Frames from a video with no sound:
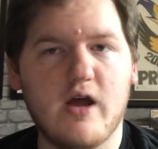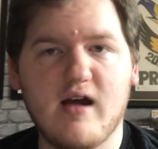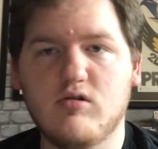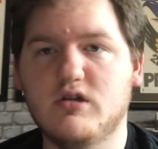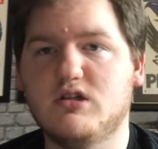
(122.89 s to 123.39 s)

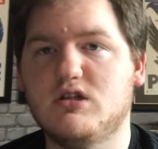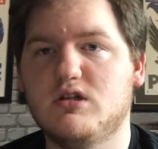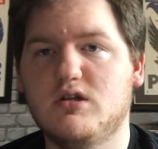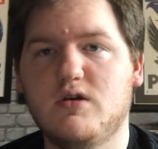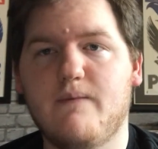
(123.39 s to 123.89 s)
Harris,
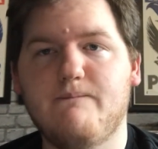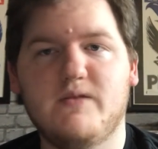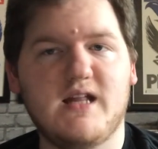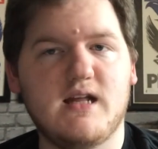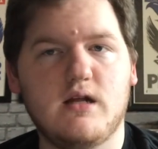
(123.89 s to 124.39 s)

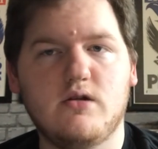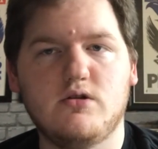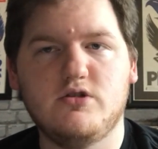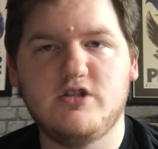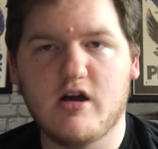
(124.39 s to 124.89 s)

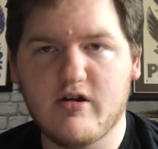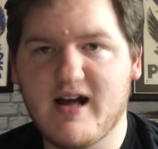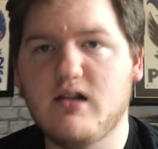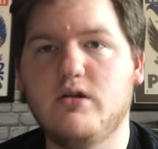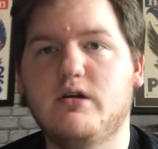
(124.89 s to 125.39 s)
Jared
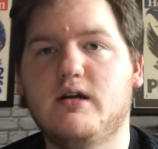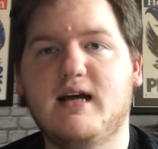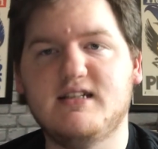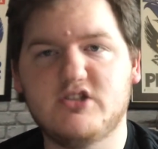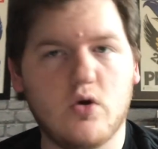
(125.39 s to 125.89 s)
Allen,
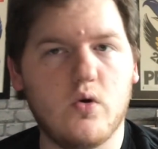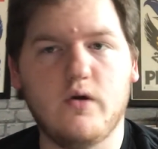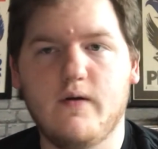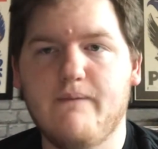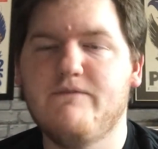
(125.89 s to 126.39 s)
and so on.
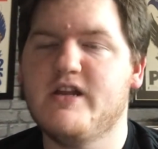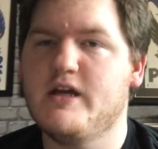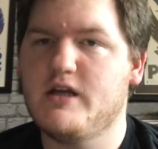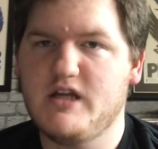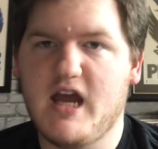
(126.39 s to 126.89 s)

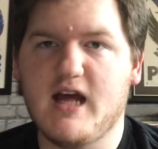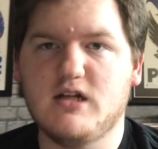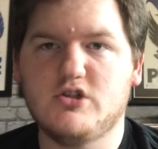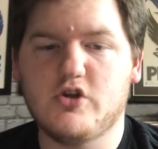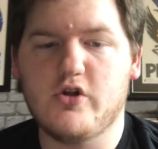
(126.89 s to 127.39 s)
Yeah,
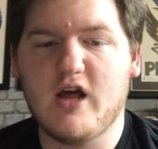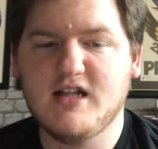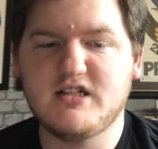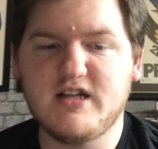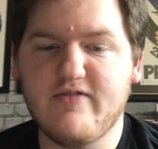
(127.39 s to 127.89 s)
so
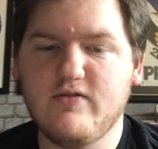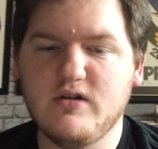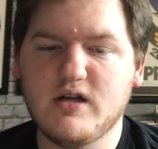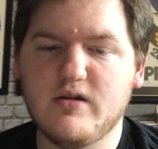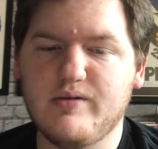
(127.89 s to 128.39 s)
that's
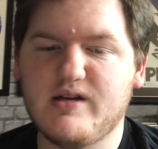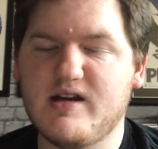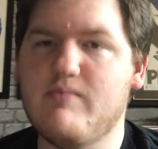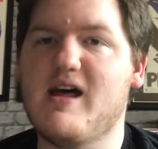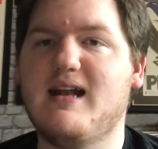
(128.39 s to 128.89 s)
definitely going to be a
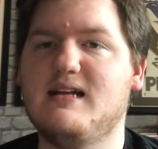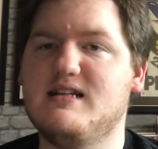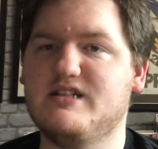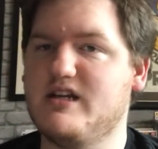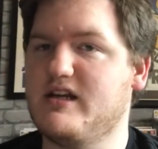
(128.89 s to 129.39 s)
team that
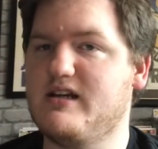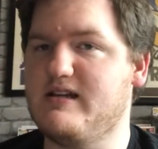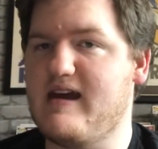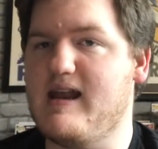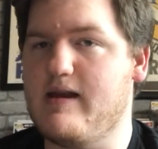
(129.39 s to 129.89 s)
is going to
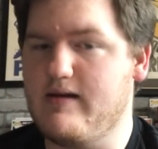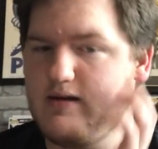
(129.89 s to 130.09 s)
contend.